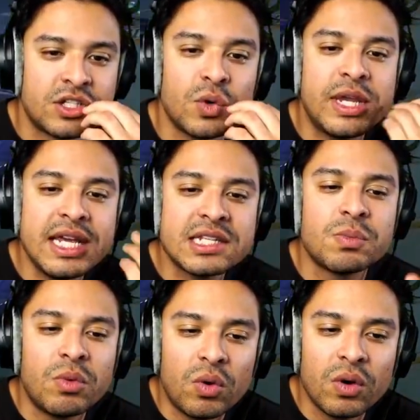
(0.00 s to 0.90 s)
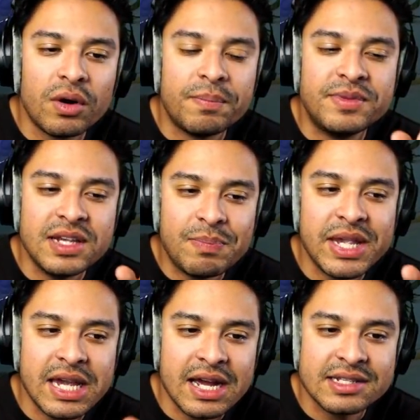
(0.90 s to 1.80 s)
So he's more
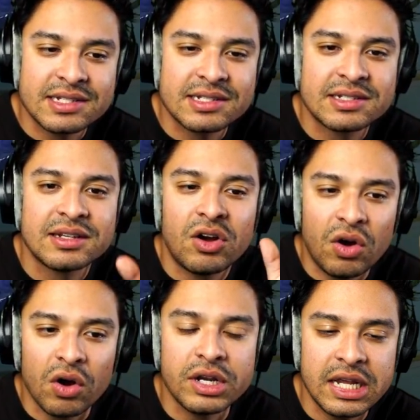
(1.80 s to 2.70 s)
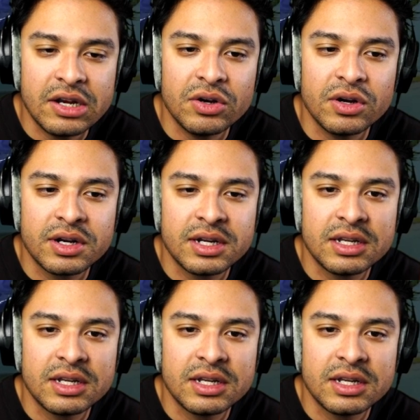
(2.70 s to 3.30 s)
DPS, hard hitter,